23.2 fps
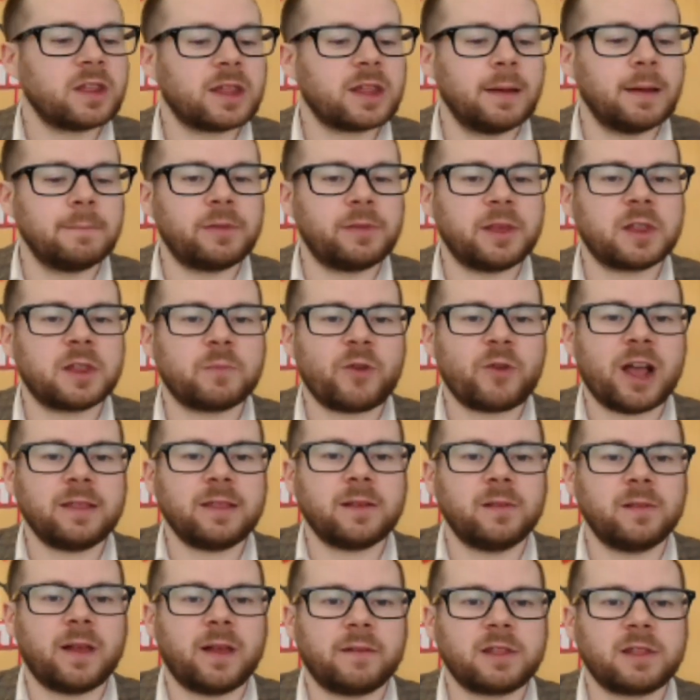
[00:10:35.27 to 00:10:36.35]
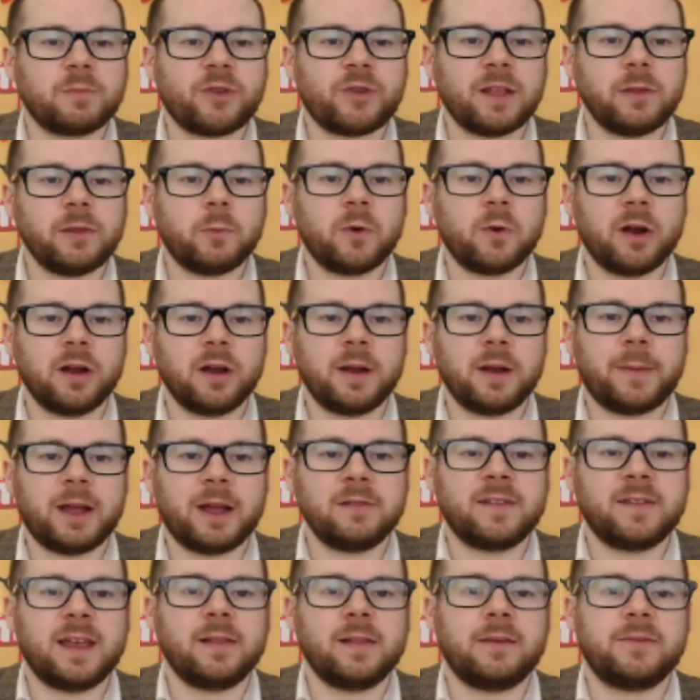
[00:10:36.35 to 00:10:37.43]
simply spread the love, spread the word
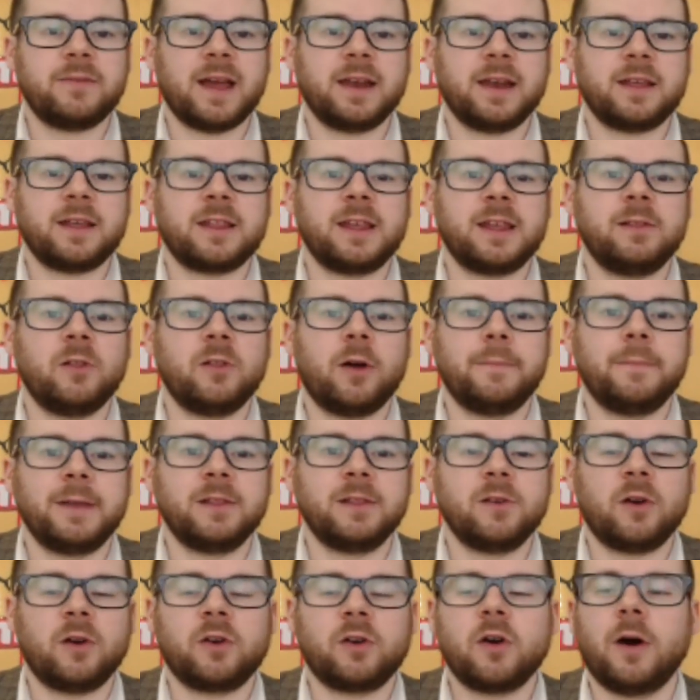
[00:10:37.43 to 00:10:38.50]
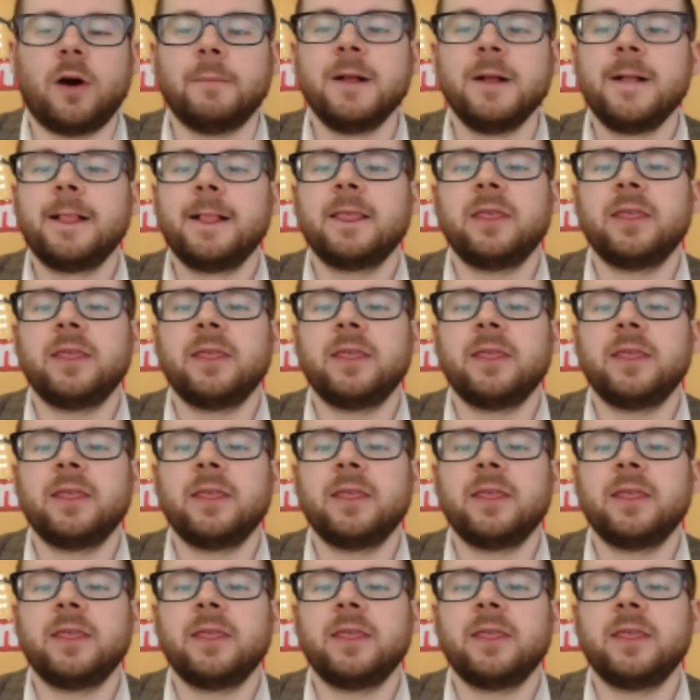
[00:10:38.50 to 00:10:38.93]
about dailyfantasylobby.com,